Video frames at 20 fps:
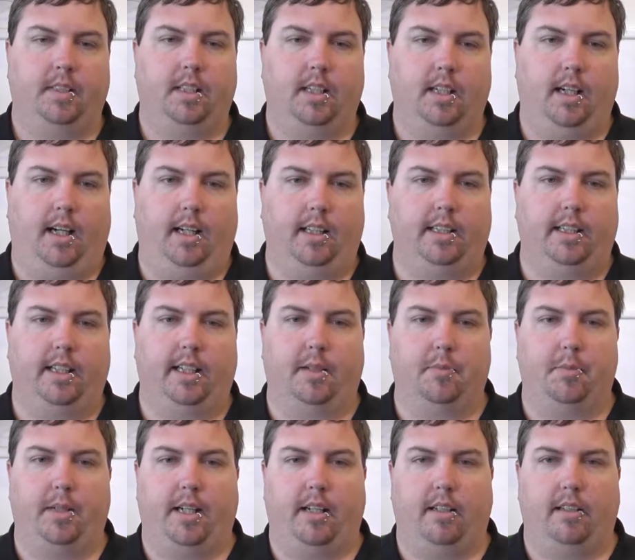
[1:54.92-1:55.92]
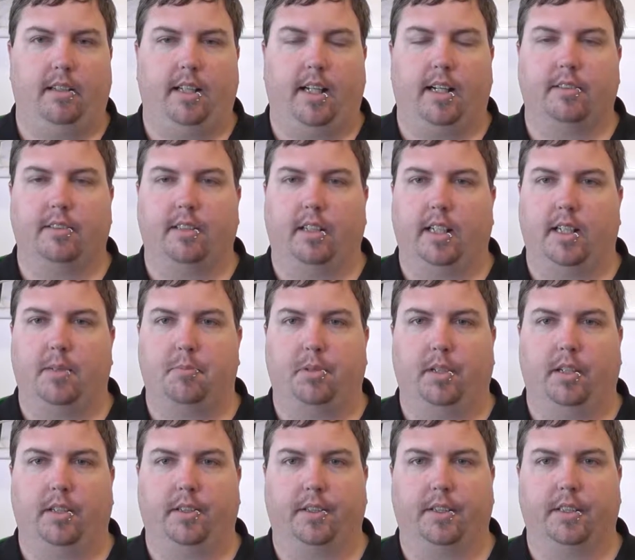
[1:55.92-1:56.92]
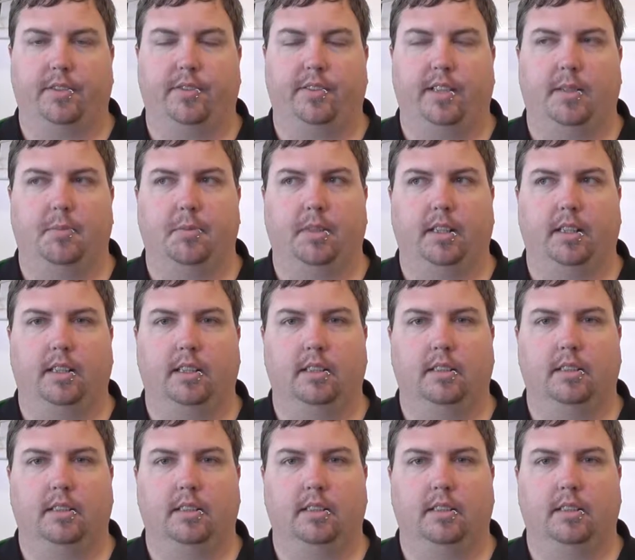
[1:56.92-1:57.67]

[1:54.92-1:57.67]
asking about the Altolamprologus family,